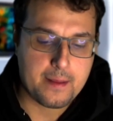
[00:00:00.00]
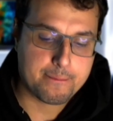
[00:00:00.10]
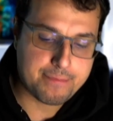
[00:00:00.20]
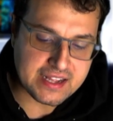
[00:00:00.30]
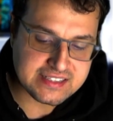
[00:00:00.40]

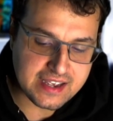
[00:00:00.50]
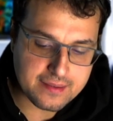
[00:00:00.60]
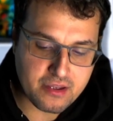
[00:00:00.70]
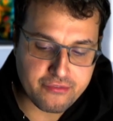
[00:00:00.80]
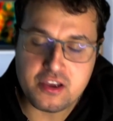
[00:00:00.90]
But
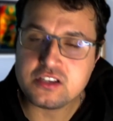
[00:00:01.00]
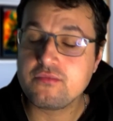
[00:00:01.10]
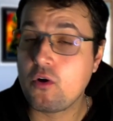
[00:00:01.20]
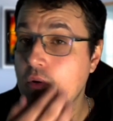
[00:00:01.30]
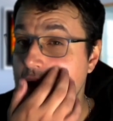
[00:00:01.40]
um, first
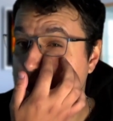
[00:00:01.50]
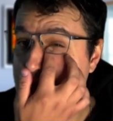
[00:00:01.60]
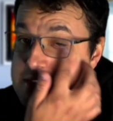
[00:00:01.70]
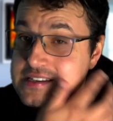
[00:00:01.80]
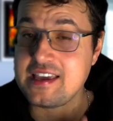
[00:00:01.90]
of all,
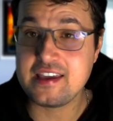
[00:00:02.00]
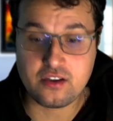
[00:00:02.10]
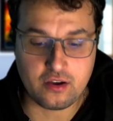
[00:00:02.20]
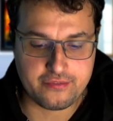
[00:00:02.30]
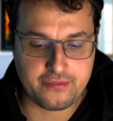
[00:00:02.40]
let's kick
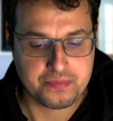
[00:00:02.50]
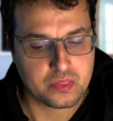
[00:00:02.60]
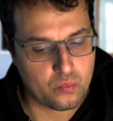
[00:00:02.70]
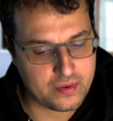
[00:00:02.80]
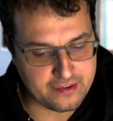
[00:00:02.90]
off
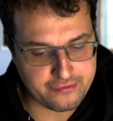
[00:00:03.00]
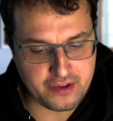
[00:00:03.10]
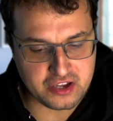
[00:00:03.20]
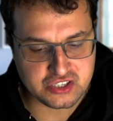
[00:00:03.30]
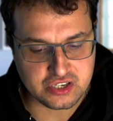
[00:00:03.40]
with the
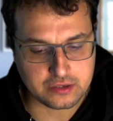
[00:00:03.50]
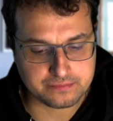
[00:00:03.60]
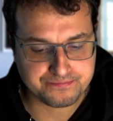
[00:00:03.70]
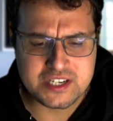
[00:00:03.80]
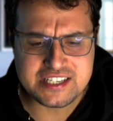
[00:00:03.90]
first
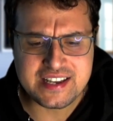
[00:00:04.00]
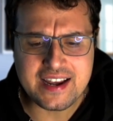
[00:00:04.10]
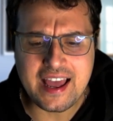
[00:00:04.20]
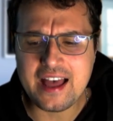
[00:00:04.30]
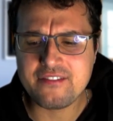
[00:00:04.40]
song, which is
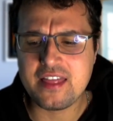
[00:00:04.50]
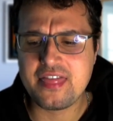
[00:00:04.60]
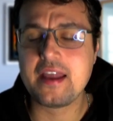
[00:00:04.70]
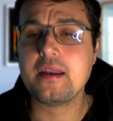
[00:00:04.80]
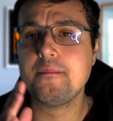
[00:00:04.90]
none other
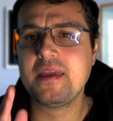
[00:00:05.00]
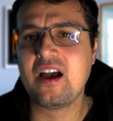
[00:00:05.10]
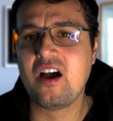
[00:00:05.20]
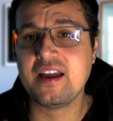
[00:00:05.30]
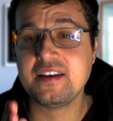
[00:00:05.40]
than
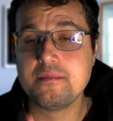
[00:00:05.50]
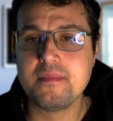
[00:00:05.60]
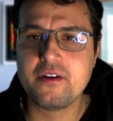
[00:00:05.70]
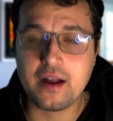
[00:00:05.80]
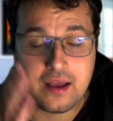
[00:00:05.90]
Behind the
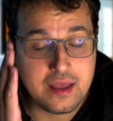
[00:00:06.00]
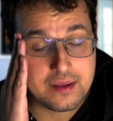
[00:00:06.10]
Mirror.